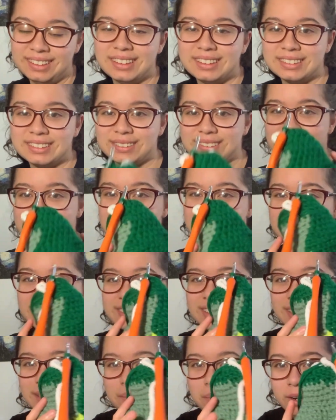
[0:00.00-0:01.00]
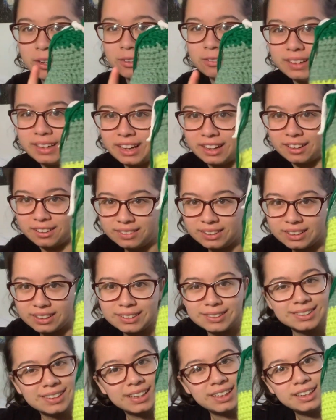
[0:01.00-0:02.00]
So it doesn't look like a bird right now. It
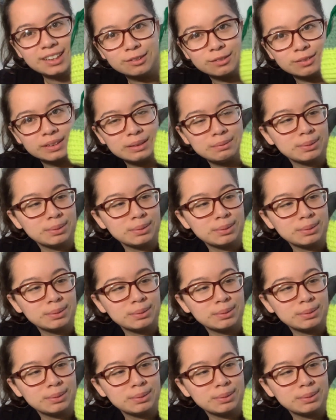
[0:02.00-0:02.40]
looks like a green